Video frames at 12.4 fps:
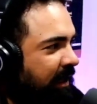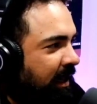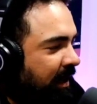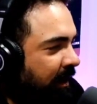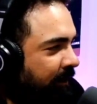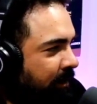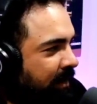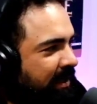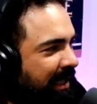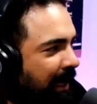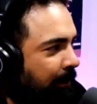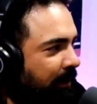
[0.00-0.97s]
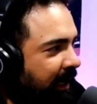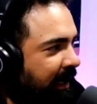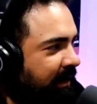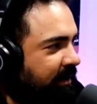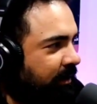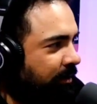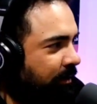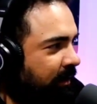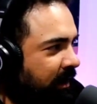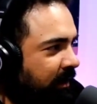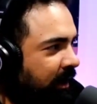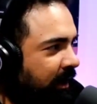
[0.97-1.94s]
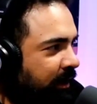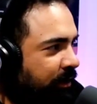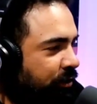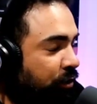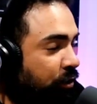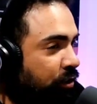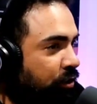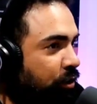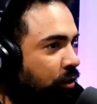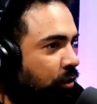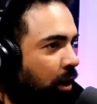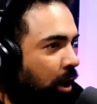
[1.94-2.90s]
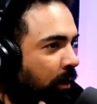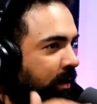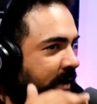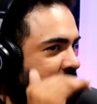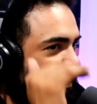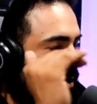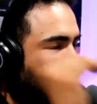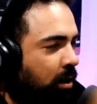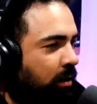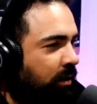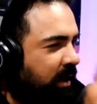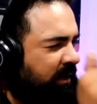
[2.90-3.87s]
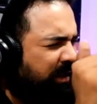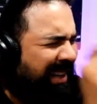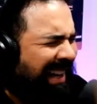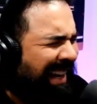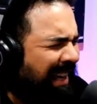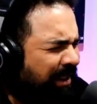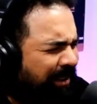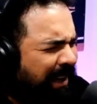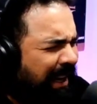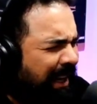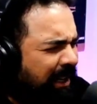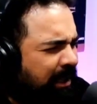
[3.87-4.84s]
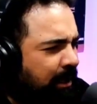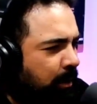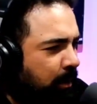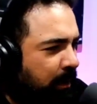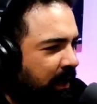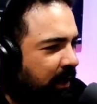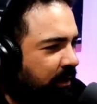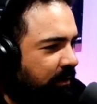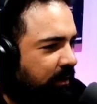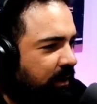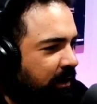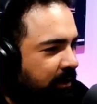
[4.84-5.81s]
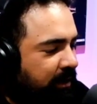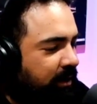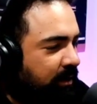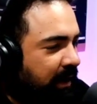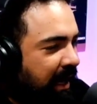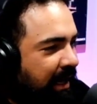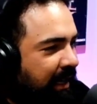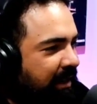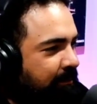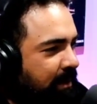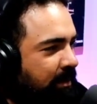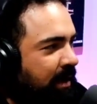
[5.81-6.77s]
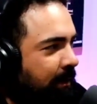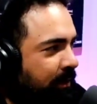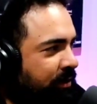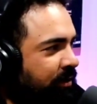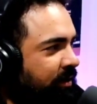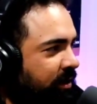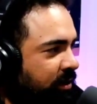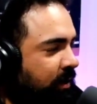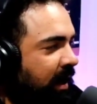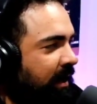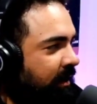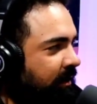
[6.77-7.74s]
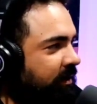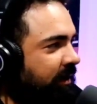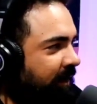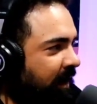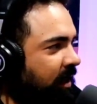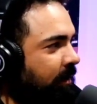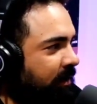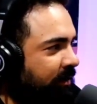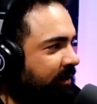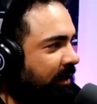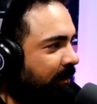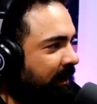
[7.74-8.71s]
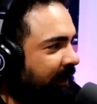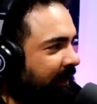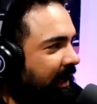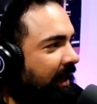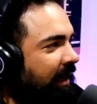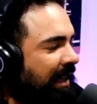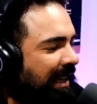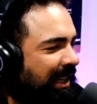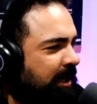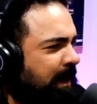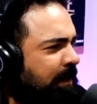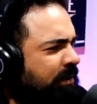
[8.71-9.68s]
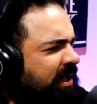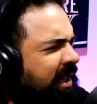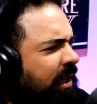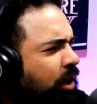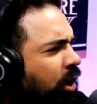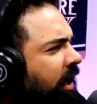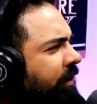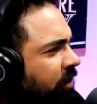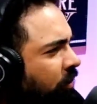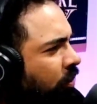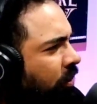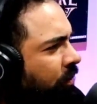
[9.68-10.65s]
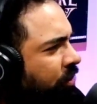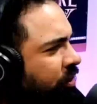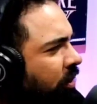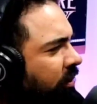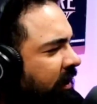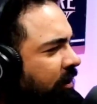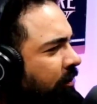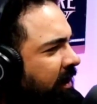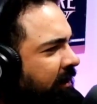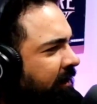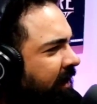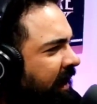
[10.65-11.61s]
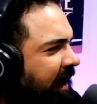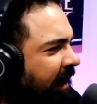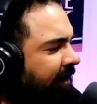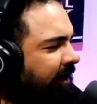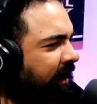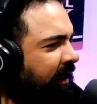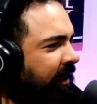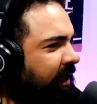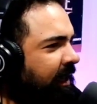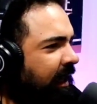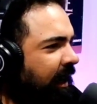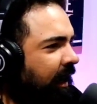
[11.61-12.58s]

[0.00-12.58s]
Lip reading: They come from the same place. You know what I mean? So you don't always know if they're gonna hit or not, but you got to give people the opportunity to try to develop it or something like that. Because people say like, oh, that was a horrible joke. Nobody would find that funny.